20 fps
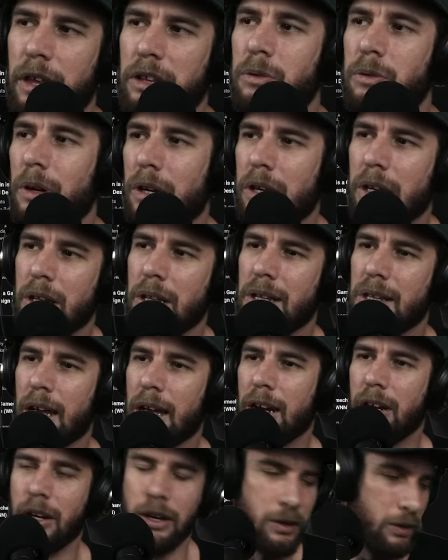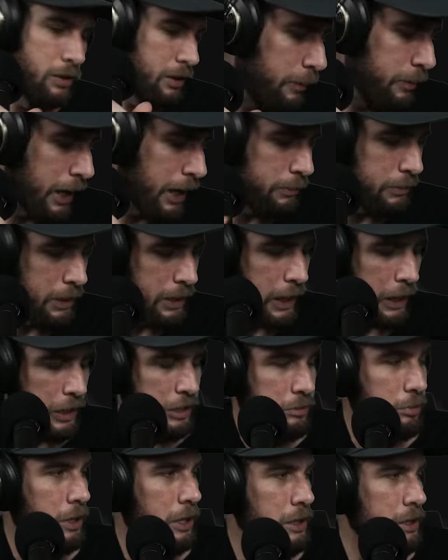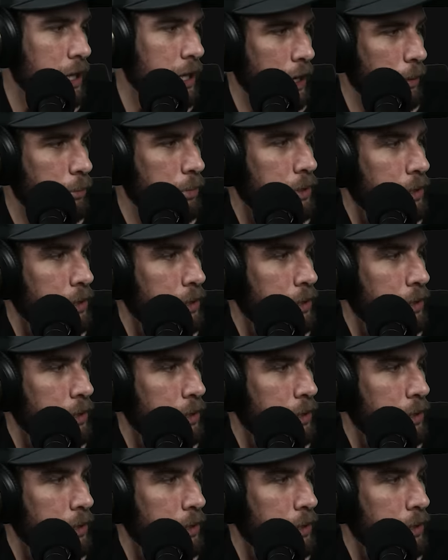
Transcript: that's what it is. I don't know. I'm not, I'm not an expert on tape.